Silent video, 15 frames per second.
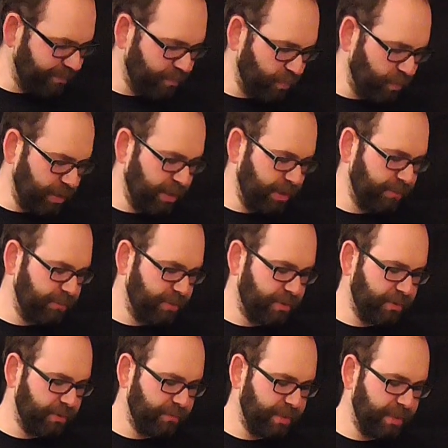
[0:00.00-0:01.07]
when it comes
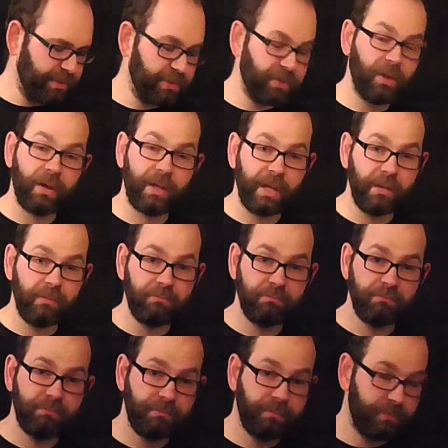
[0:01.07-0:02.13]
to being stuck in
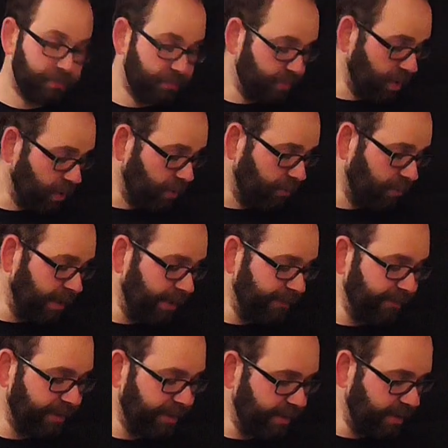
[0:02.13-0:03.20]
combat.
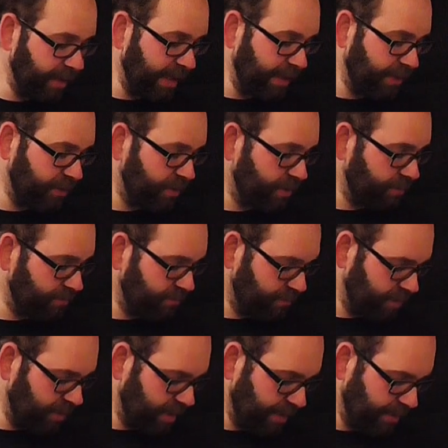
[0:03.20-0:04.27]
You can't just
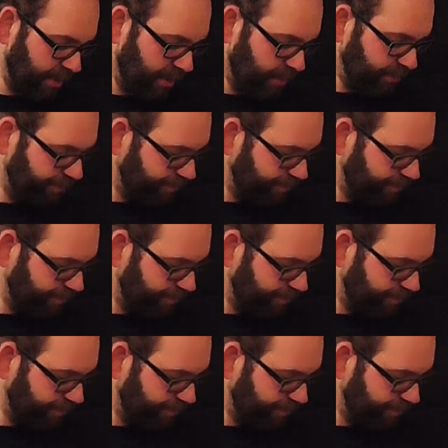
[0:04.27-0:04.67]
step out.